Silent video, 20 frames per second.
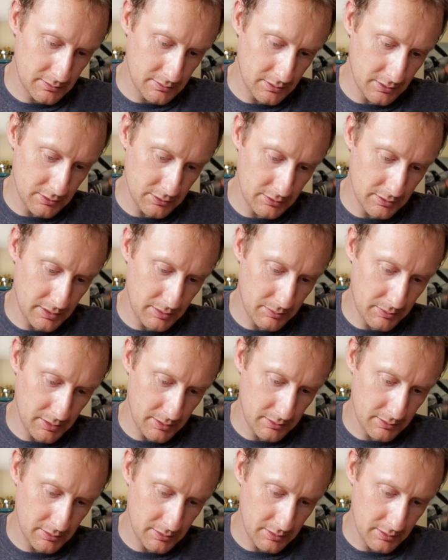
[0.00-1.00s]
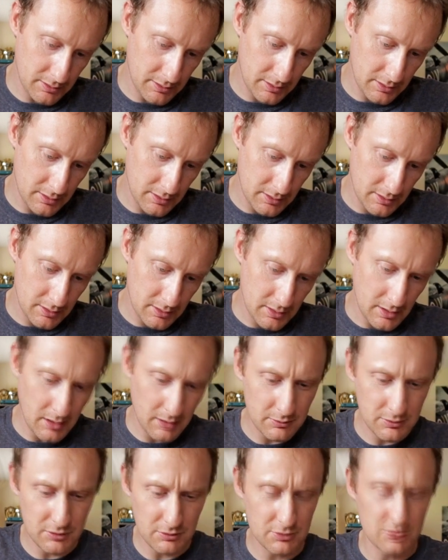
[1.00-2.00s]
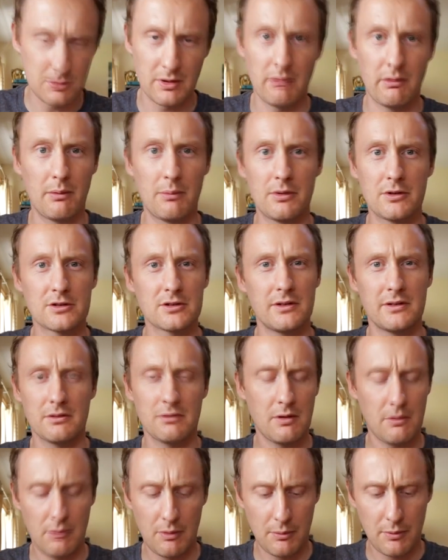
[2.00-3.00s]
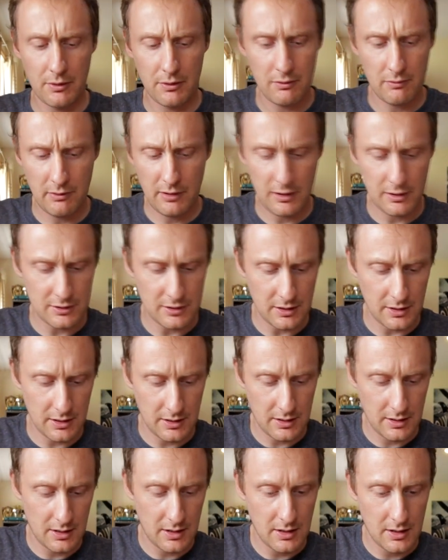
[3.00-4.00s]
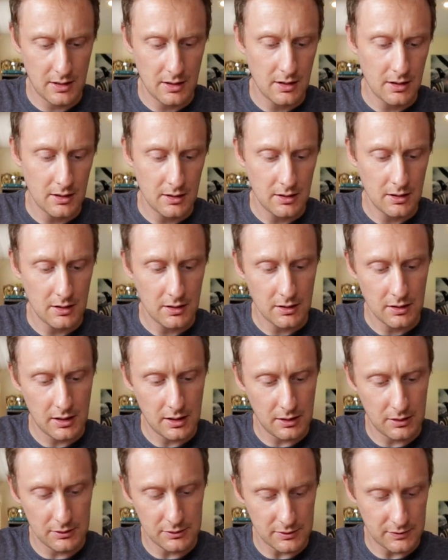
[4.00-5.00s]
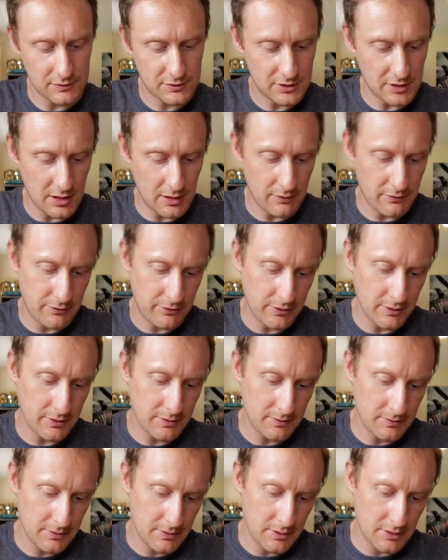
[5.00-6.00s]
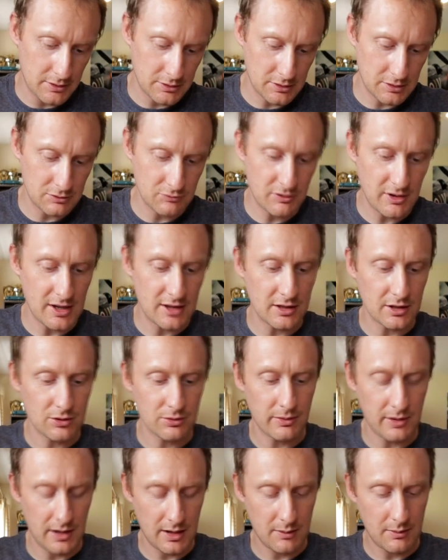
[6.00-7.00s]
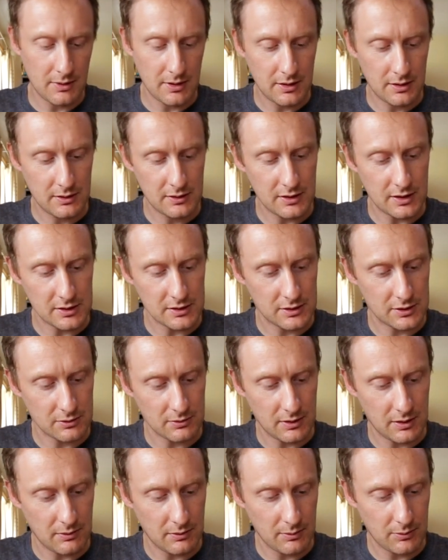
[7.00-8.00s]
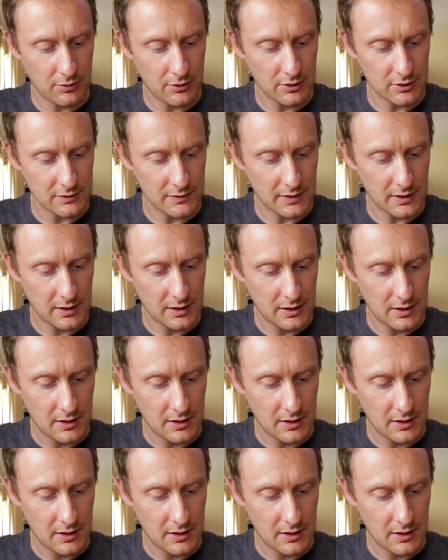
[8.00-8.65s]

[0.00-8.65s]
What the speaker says: No, 21. I'm sure it was 21 point something, 21.3 or something. Kilos of shove. It's rated at 20, but it's actually 21 point something.